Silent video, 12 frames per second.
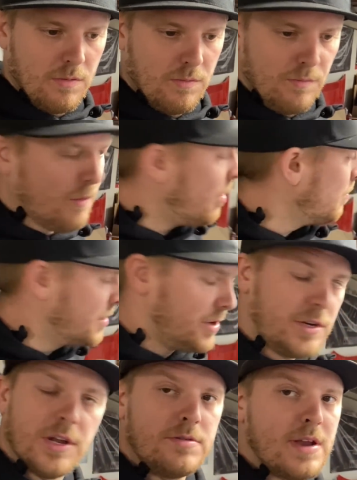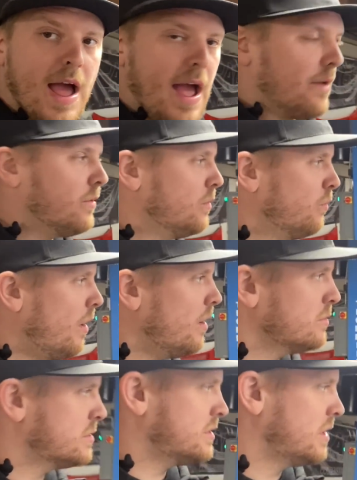we're going to do now,
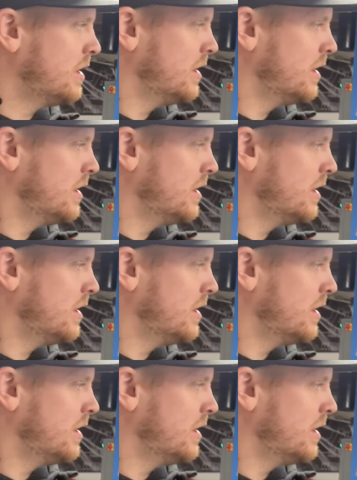whilst